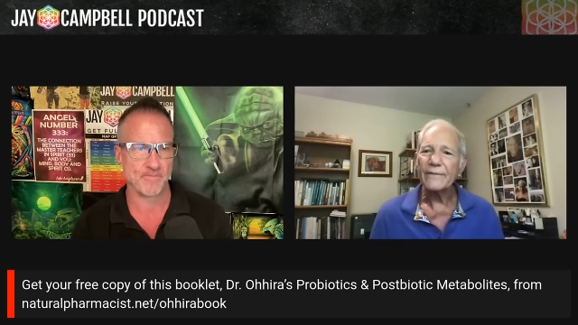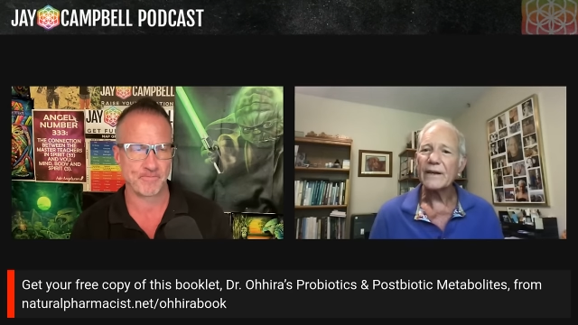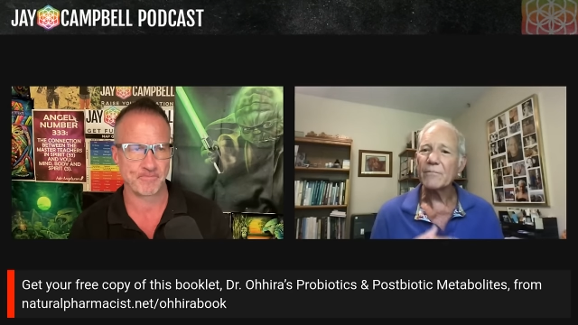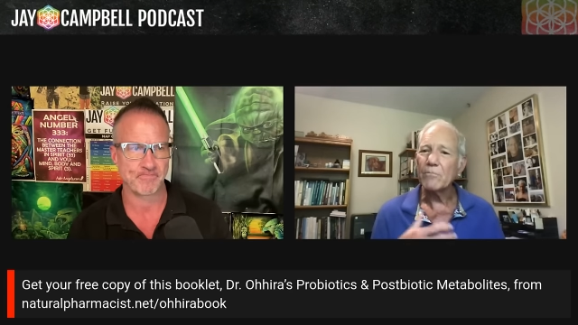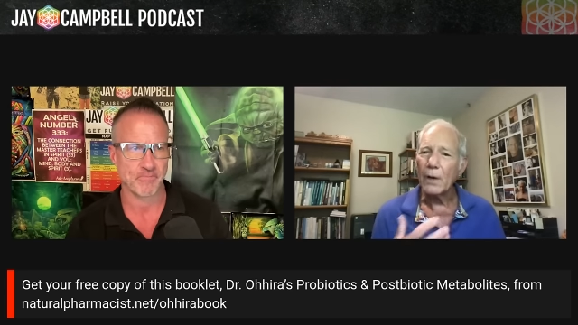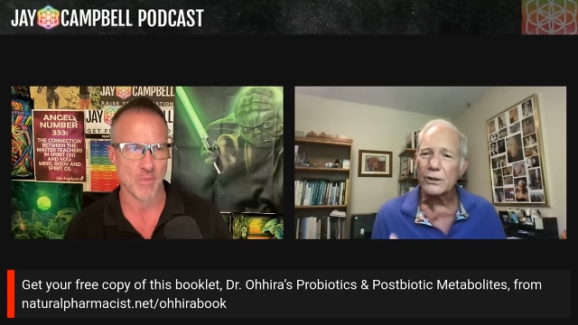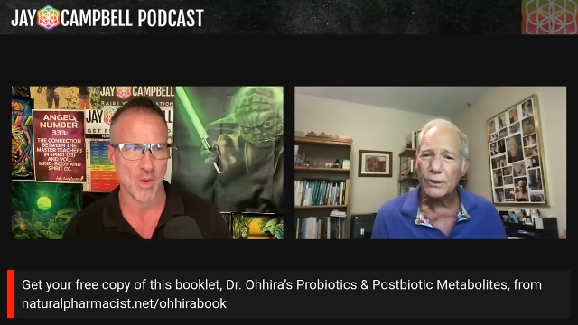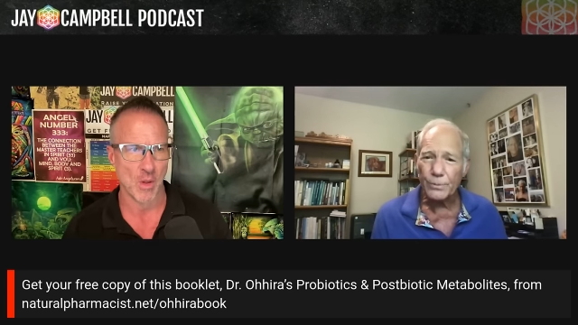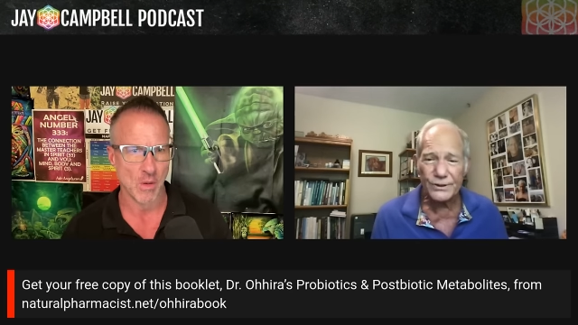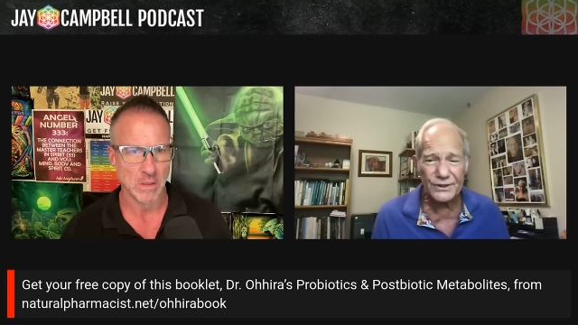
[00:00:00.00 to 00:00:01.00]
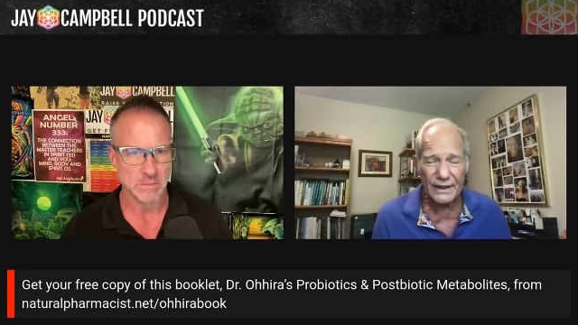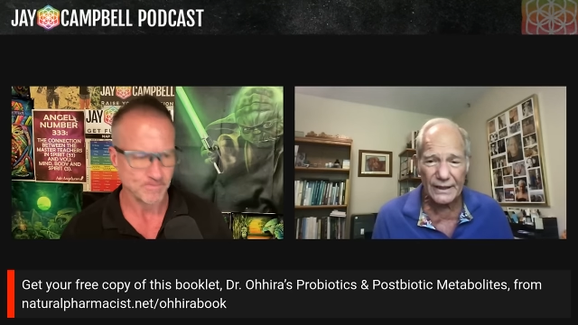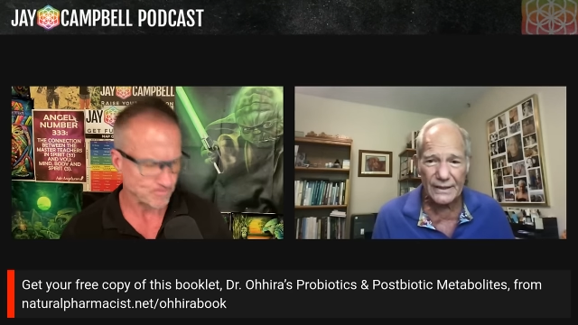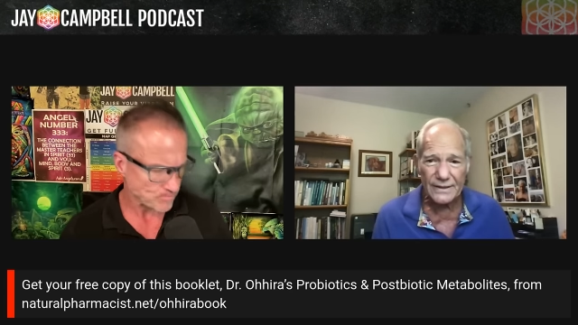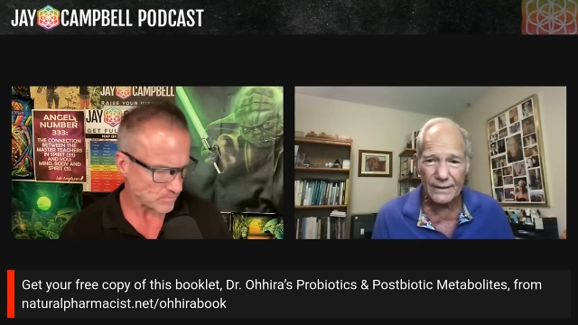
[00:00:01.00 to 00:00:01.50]
Speaker 1: I've got multiple
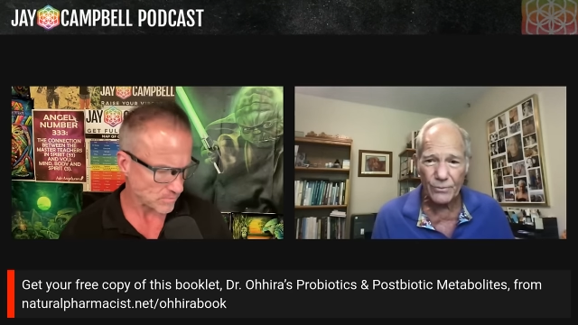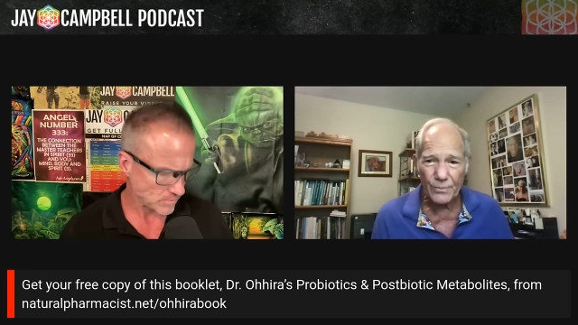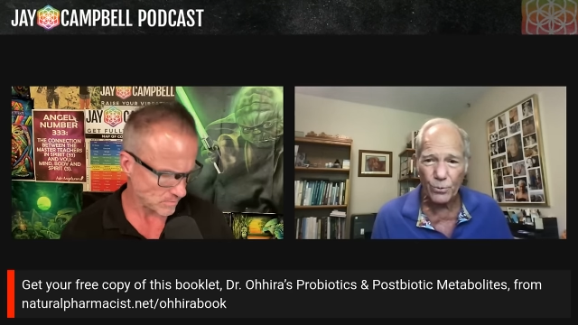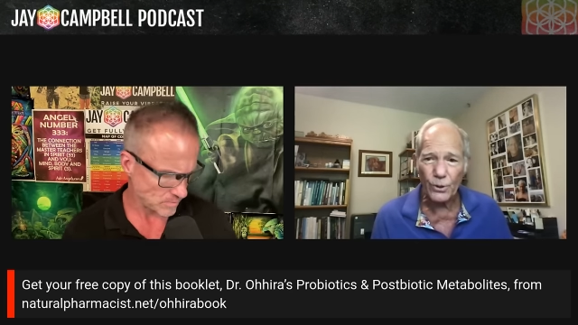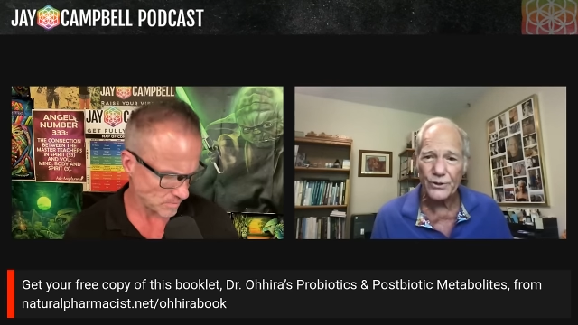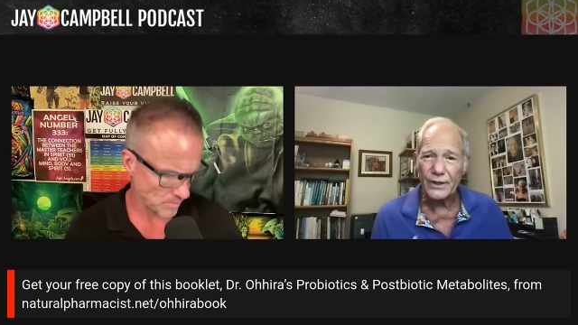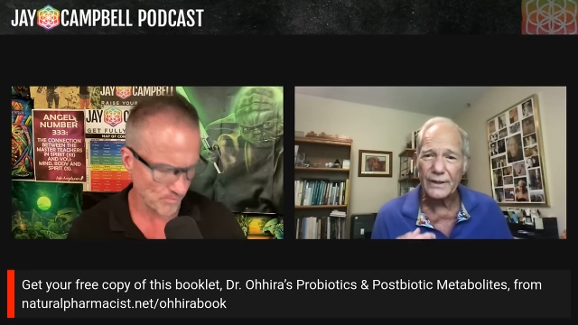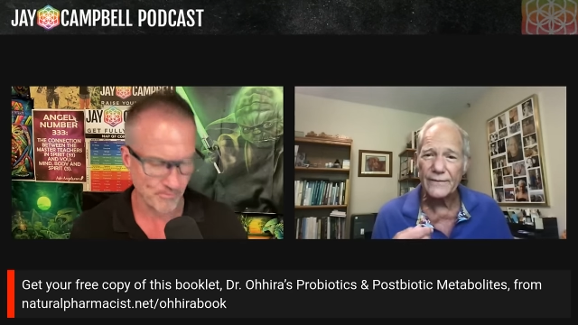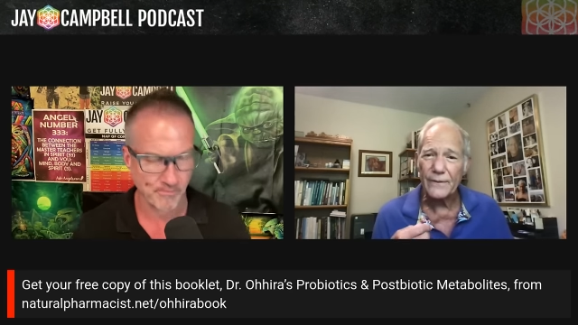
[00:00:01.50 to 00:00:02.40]
studies that report that